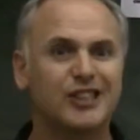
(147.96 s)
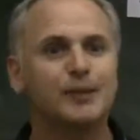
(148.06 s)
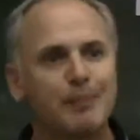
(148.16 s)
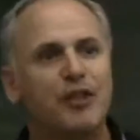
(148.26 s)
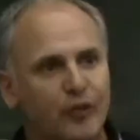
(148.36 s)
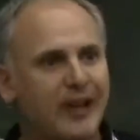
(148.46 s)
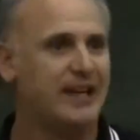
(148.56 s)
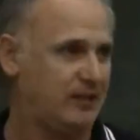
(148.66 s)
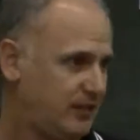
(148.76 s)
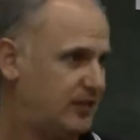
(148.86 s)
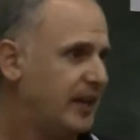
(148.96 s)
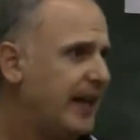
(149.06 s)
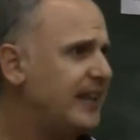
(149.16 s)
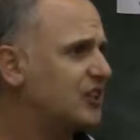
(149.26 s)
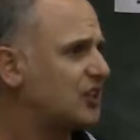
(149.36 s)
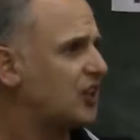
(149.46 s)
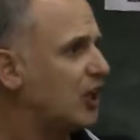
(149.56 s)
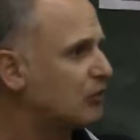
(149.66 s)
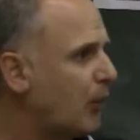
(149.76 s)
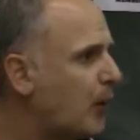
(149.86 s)
to smithereens in such a
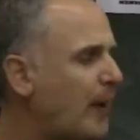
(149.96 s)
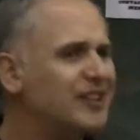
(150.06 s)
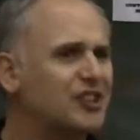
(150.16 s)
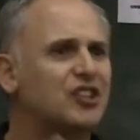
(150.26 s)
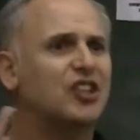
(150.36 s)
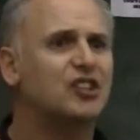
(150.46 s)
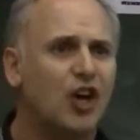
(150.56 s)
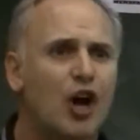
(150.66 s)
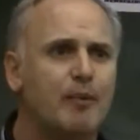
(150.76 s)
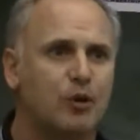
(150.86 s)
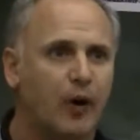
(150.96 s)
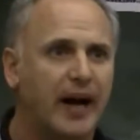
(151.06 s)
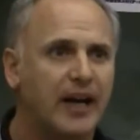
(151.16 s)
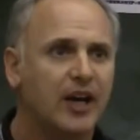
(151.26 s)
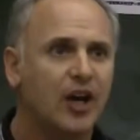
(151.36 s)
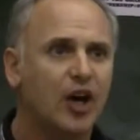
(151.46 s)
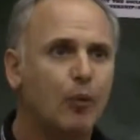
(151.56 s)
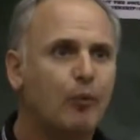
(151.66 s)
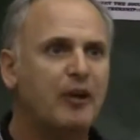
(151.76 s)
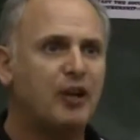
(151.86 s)
heroic way, in such a determined way,
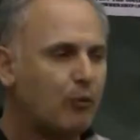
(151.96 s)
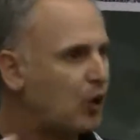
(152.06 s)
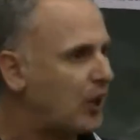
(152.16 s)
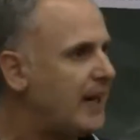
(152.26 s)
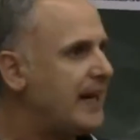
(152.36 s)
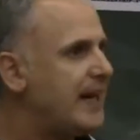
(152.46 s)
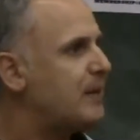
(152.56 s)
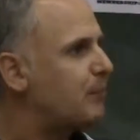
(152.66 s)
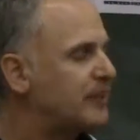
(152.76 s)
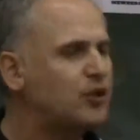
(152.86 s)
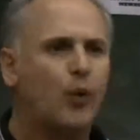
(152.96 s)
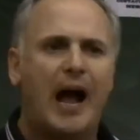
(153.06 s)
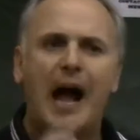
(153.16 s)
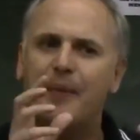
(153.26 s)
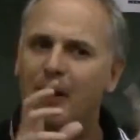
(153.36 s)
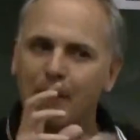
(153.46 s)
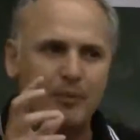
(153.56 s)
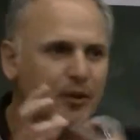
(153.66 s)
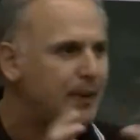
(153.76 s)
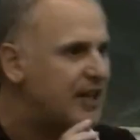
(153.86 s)
with um, clearly inapplicable. And I
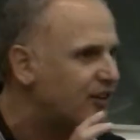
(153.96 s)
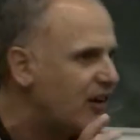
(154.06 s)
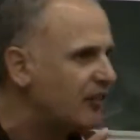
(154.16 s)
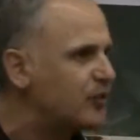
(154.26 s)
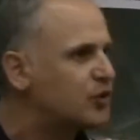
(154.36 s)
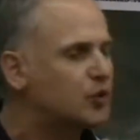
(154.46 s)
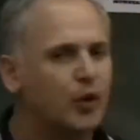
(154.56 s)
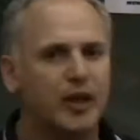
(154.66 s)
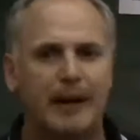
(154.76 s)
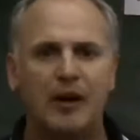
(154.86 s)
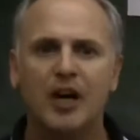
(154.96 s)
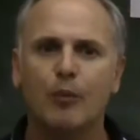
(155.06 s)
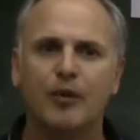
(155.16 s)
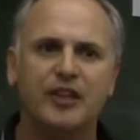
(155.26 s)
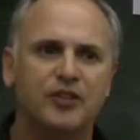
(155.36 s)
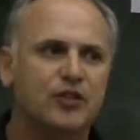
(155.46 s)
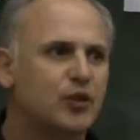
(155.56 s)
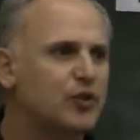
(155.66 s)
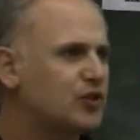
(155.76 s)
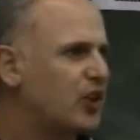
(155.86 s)
remember the media afterwards talking about, well, these
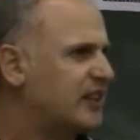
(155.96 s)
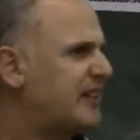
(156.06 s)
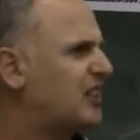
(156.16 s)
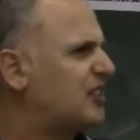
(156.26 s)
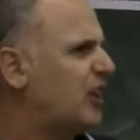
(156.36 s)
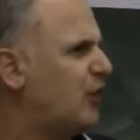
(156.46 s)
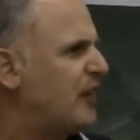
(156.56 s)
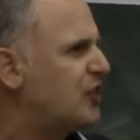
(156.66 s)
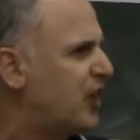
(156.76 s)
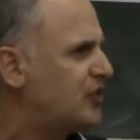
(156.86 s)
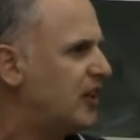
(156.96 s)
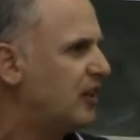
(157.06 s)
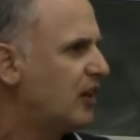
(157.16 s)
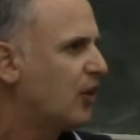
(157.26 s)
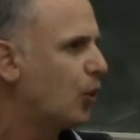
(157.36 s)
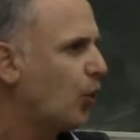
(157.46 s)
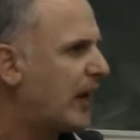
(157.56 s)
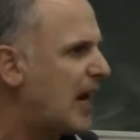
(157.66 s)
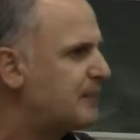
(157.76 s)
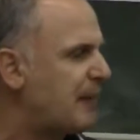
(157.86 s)
students trying to be self-interested. They
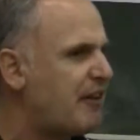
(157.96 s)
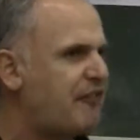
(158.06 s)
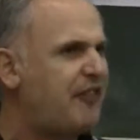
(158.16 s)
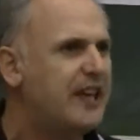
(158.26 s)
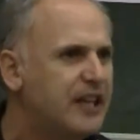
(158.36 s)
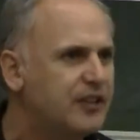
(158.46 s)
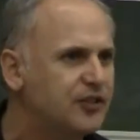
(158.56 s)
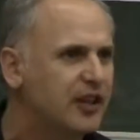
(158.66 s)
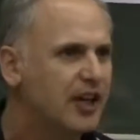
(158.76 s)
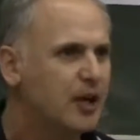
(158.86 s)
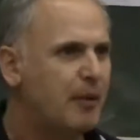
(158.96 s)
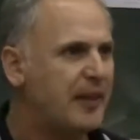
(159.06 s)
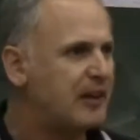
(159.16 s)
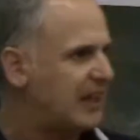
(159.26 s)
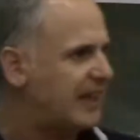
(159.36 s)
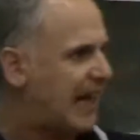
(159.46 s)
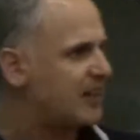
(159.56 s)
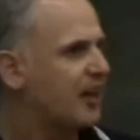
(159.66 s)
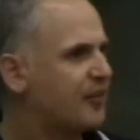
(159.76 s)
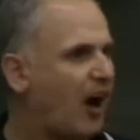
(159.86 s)
all about their fees. But they clearly
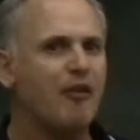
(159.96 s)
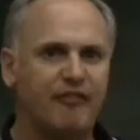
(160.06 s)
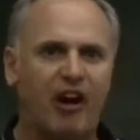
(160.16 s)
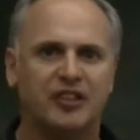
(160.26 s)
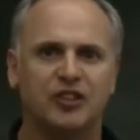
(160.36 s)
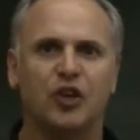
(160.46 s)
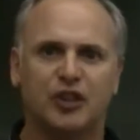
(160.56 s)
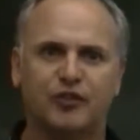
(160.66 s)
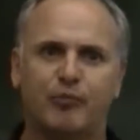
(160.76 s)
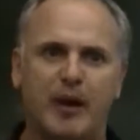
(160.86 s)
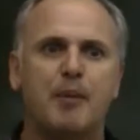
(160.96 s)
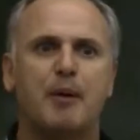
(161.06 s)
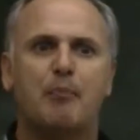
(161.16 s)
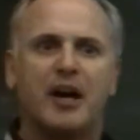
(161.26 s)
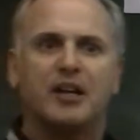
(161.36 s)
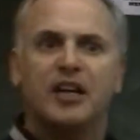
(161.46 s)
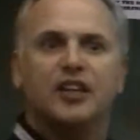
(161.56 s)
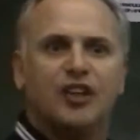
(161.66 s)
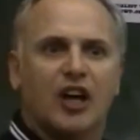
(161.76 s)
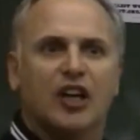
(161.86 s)
had. I'm fighting not just for me, but my
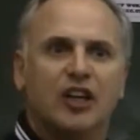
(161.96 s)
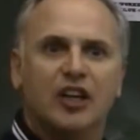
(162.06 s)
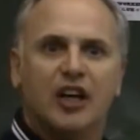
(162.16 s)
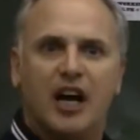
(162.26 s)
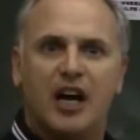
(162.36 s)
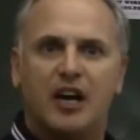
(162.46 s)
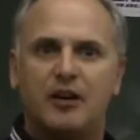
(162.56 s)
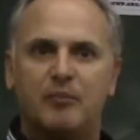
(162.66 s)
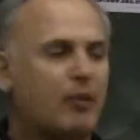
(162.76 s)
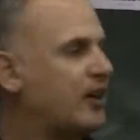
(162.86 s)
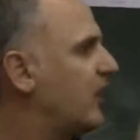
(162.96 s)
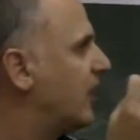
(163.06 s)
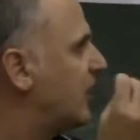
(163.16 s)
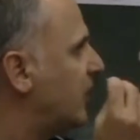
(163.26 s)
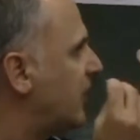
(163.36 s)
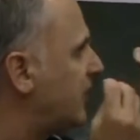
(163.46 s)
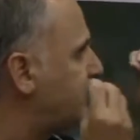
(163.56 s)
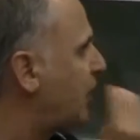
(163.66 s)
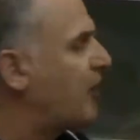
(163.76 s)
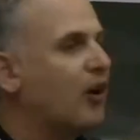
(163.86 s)
younger, uh, my
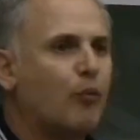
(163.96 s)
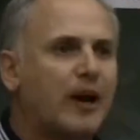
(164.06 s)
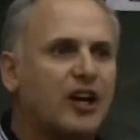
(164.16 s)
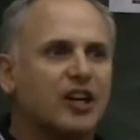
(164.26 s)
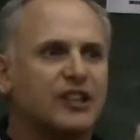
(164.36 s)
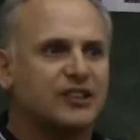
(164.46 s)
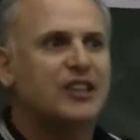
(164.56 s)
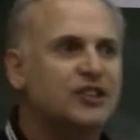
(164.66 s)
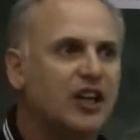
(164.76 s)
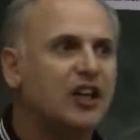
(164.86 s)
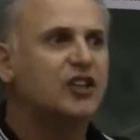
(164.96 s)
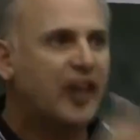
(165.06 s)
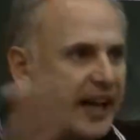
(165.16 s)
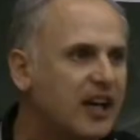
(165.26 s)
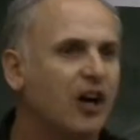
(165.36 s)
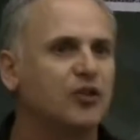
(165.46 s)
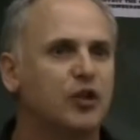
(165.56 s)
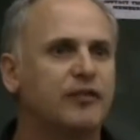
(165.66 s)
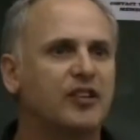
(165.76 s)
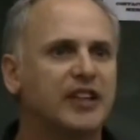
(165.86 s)
younger uh, brother or my younger sister, so they can go to
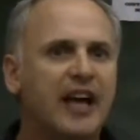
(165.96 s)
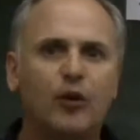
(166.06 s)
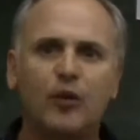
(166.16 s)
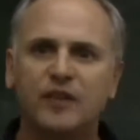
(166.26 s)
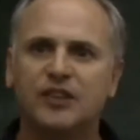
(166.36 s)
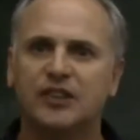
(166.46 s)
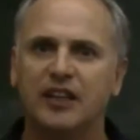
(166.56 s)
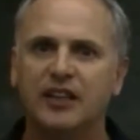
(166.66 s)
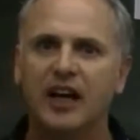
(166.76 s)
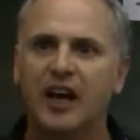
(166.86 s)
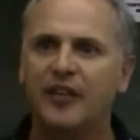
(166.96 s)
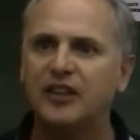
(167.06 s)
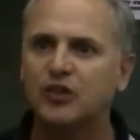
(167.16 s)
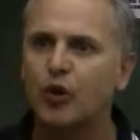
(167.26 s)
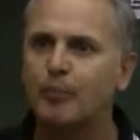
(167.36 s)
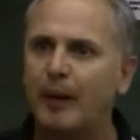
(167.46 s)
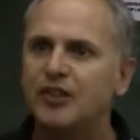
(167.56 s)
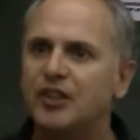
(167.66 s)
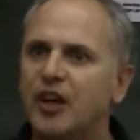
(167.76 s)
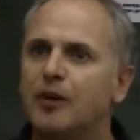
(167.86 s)
university. All of a sudden, they saw a
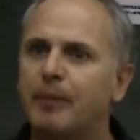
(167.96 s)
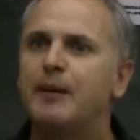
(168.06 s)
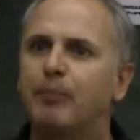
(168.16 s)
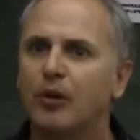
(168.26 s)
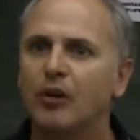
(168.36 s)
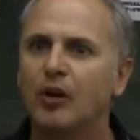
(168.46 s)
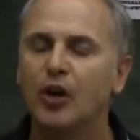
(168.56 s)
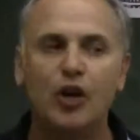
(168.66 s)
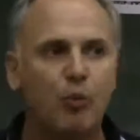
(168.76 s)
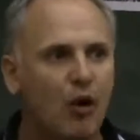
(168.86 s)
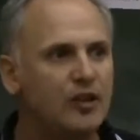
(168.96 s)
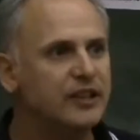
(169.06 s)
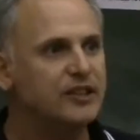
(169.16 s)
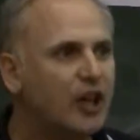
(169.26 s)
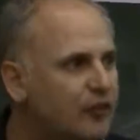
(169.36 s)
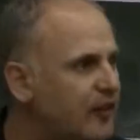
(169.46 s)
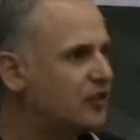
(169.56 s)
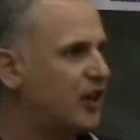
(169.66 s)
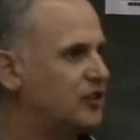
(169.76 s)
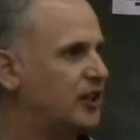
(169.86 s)
bunch of young people who weren't
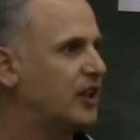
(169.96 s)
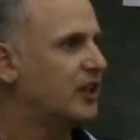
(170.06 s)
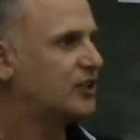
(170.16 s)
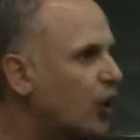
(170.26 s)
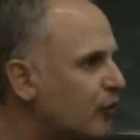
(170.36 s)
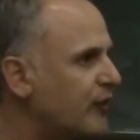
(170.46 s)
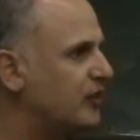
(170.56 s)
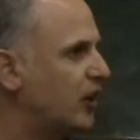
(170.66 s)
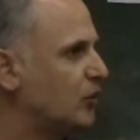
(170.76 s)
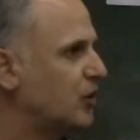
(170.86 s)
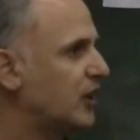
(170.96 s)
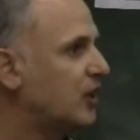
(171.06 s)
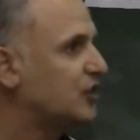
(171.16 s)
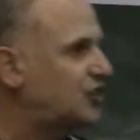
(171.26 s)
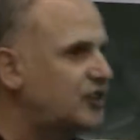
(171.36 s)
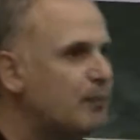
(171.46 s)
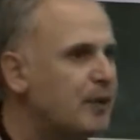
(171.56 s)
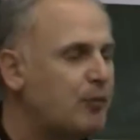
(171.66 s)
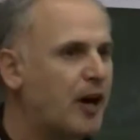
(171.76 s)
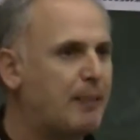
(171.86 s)
self-interested, self-indulgent,
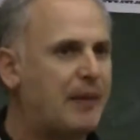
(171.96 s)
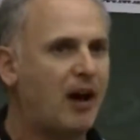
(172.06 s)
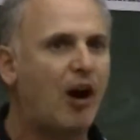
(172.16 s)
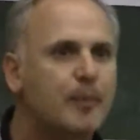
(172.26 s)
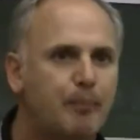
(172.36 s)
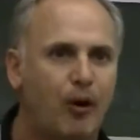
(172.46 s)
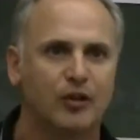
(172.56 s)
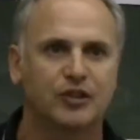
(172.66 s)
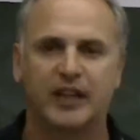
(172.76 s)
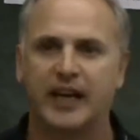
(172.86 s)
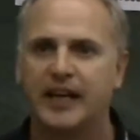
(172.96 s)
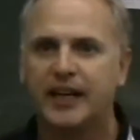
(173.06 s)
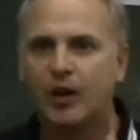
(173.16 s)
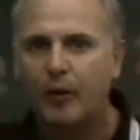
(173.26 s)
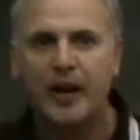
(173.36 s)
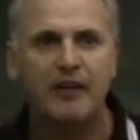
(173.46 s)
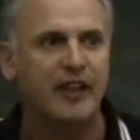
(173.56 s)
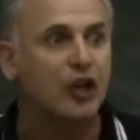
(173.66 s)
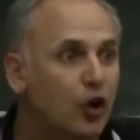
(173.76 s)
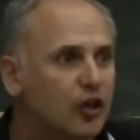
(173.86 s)
simply worried about their iPods, their whatever,
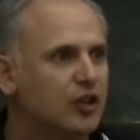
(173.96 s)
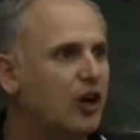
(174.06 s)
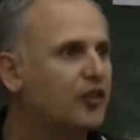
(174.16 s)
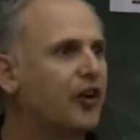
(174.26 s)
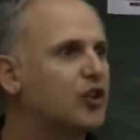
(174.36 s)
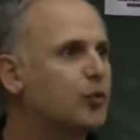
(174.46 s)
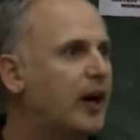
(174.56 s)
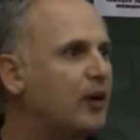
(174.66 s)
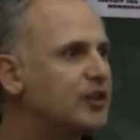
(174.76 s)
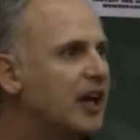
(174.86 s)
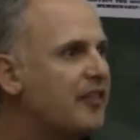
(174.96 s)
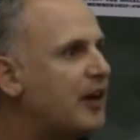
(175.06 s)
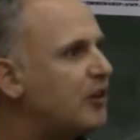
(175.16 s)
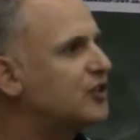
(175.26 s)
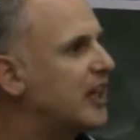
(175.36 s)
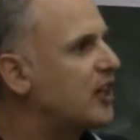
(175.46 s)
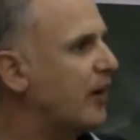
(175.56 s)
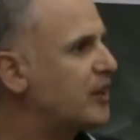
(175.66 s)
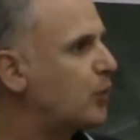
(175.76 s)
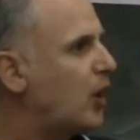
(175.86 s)
their looks, and God knows what else. They're a
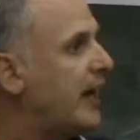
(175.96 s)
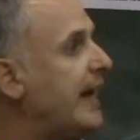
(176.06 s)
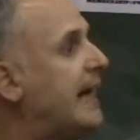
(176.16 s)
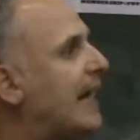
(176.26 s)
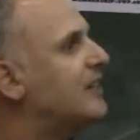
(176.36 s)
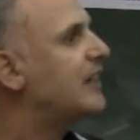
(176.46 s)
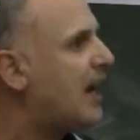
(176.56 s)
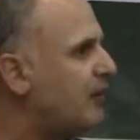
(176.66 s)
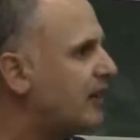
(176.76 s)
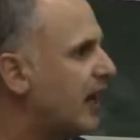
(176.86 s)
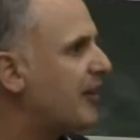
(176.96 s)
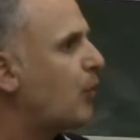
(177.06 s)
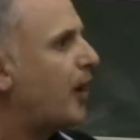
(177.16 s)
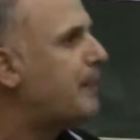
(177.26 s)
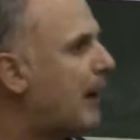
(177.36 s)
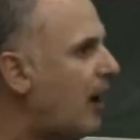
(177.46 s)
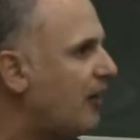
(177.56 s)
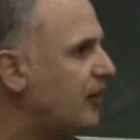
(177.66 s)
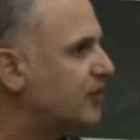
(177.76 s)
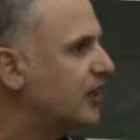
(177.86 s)
generation who are egalitarian. They worry
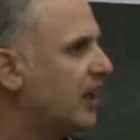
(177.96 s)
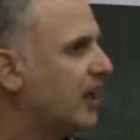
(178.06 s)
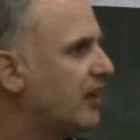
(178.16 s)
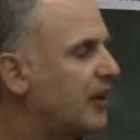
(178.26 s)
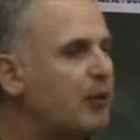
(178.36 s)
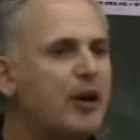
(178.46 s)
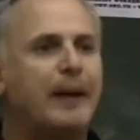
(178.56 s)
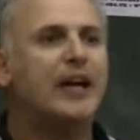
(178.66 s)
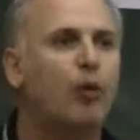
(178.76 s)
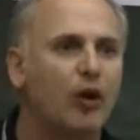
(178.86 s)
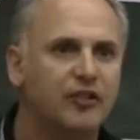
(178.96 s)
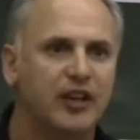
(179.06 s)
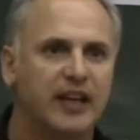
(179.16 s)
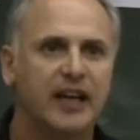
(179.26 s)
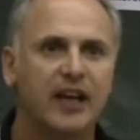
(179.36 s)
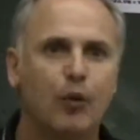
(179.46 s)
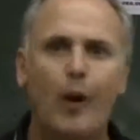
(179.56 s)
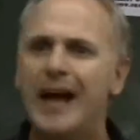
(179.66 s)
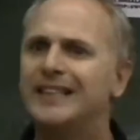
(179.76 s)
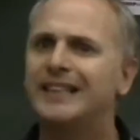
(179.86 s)
about others. They worry about equality.
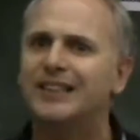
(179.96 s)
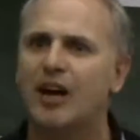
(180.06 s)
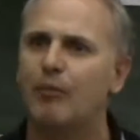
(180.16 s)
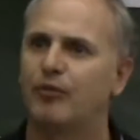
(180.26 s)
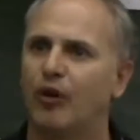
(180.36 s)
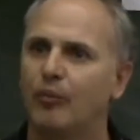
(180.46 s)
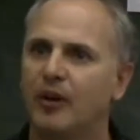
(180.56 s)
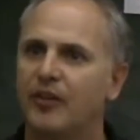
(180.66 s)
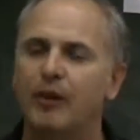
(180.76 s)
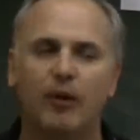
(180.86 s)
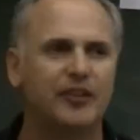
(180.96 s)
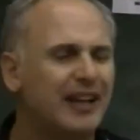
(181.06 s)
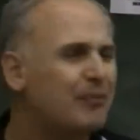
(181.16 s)
Where did this come from? They wonder.